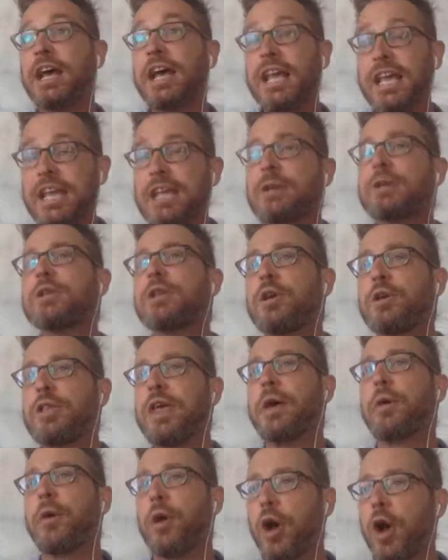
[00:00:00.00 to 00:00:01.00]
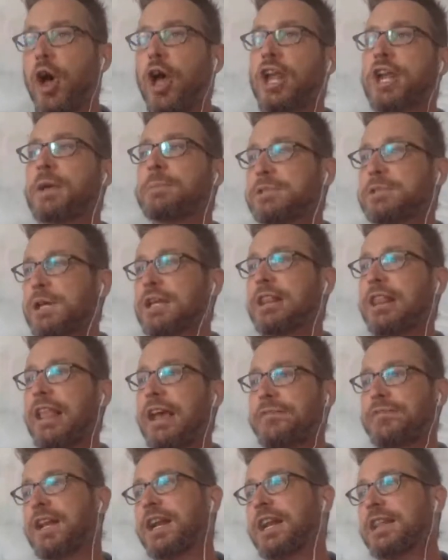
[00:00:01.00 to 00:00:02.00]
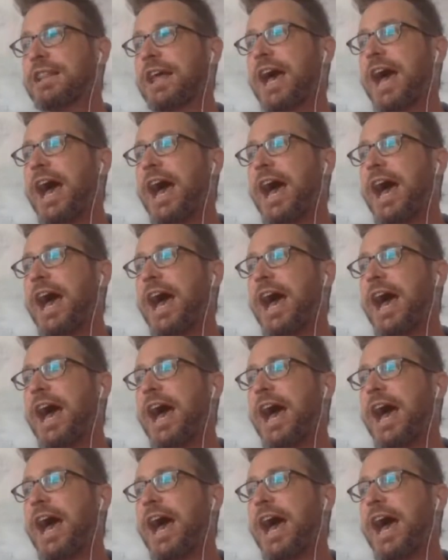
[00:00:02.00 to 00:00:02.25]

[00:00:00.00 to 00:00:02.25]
He knew they were on him, so he'd left it at the